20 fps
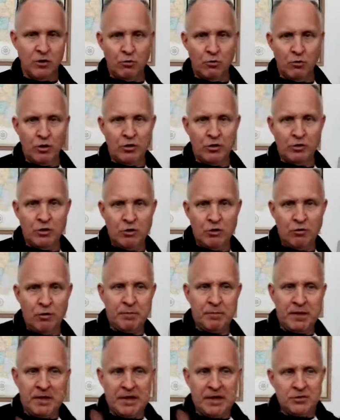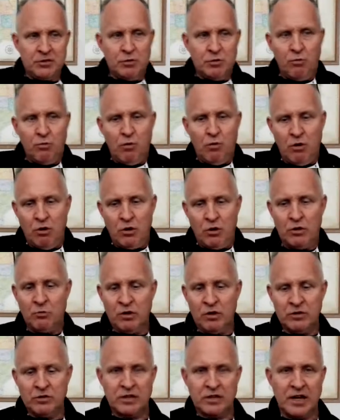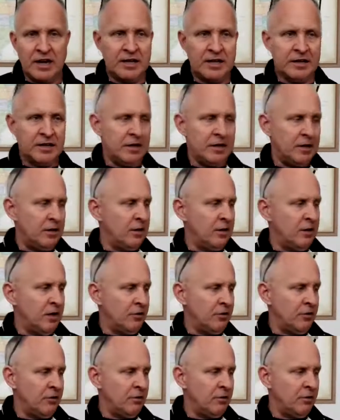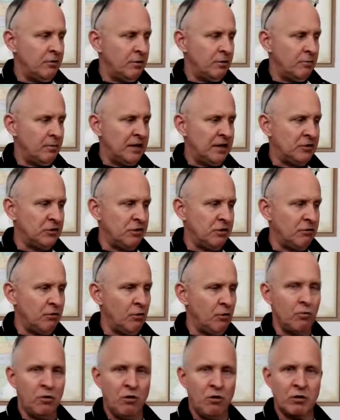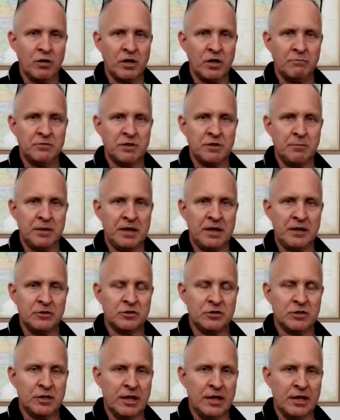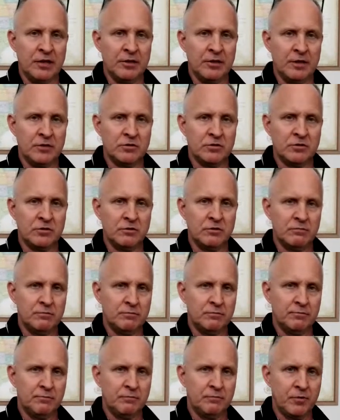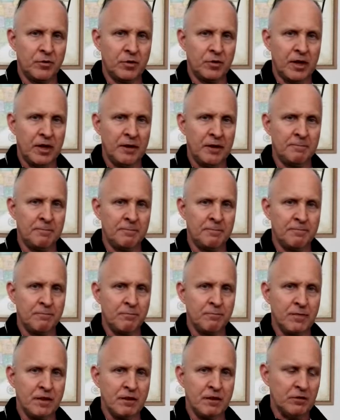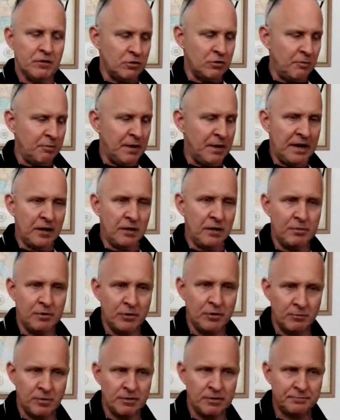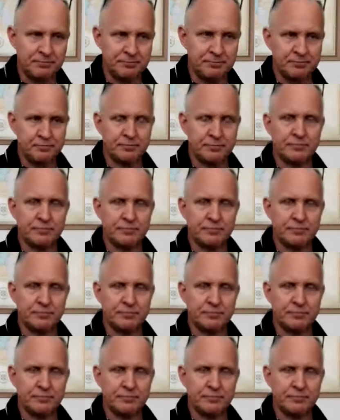Or you go up against the wall on one side and then another imaginary wall comes up against you like this, okay? So I'll back up a little bit.